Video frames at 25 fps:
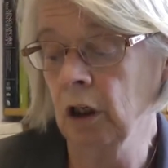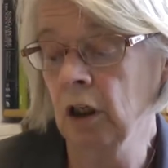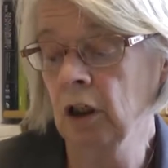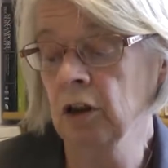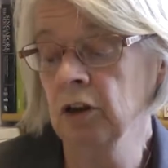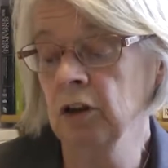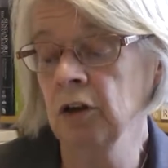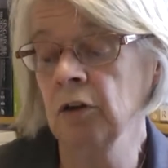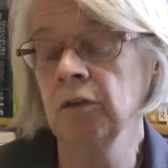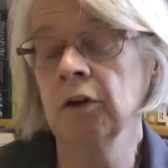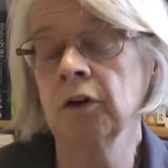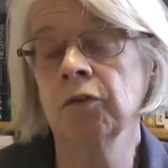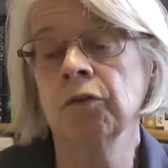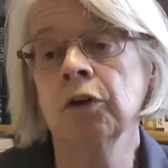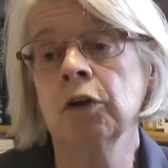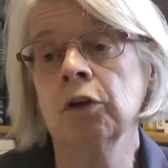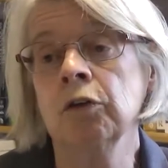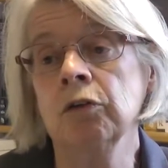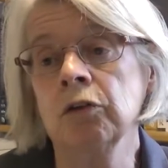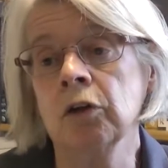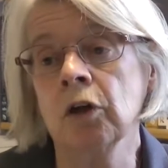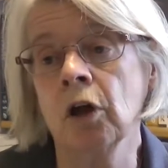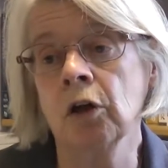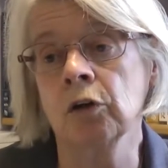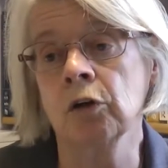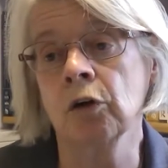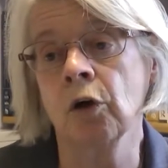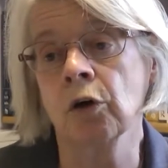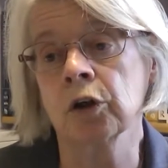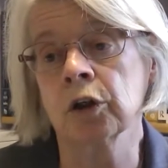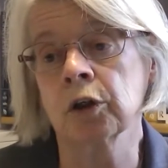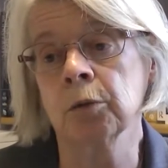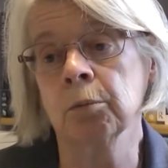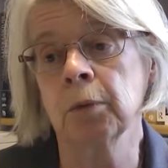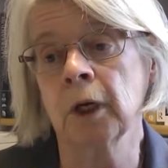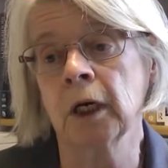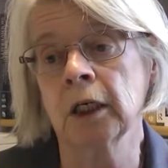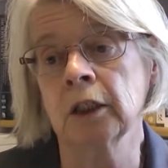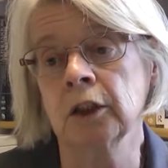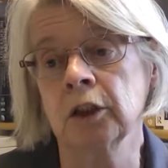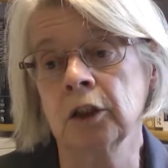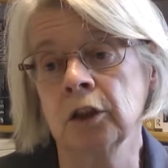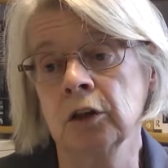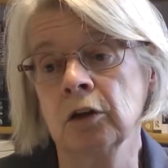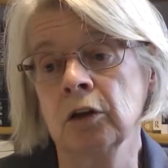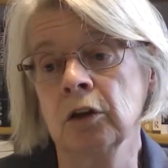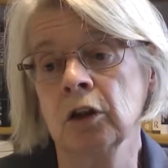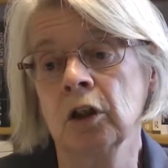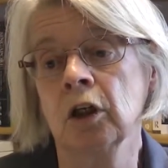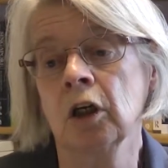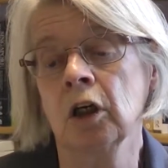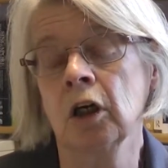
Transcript: So they've used owner occupation